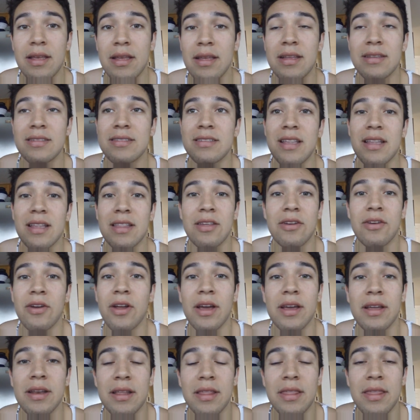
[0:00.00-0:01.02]
They're
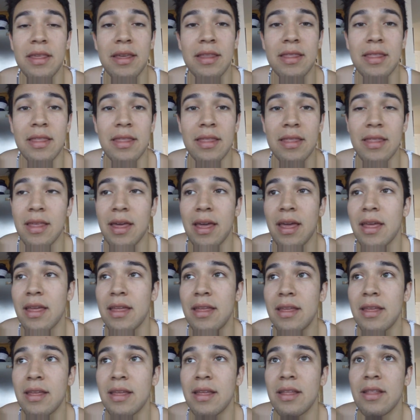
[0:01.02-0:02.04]
not gonna think that.
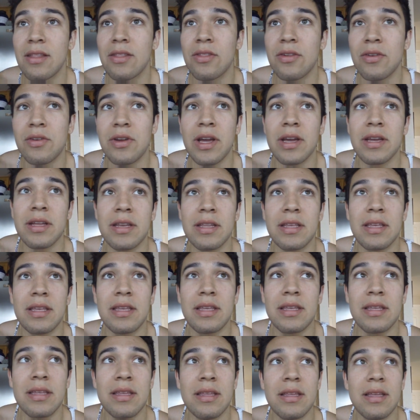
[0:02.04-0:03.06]
They're not gonna
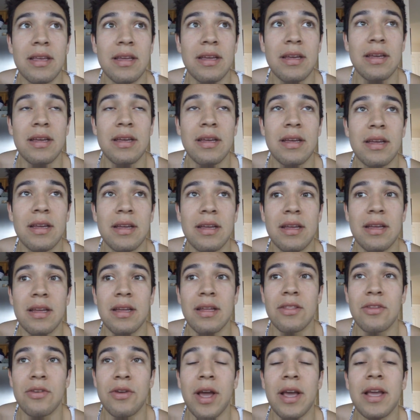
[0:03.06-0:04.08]
eat.
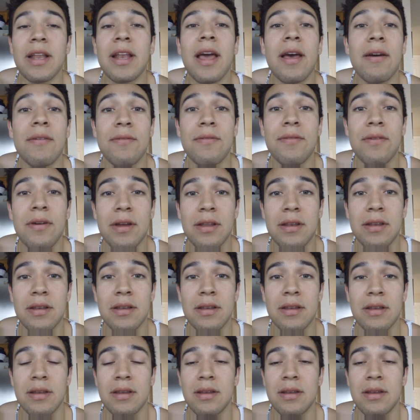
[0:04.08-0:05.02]
They're not gonna have fun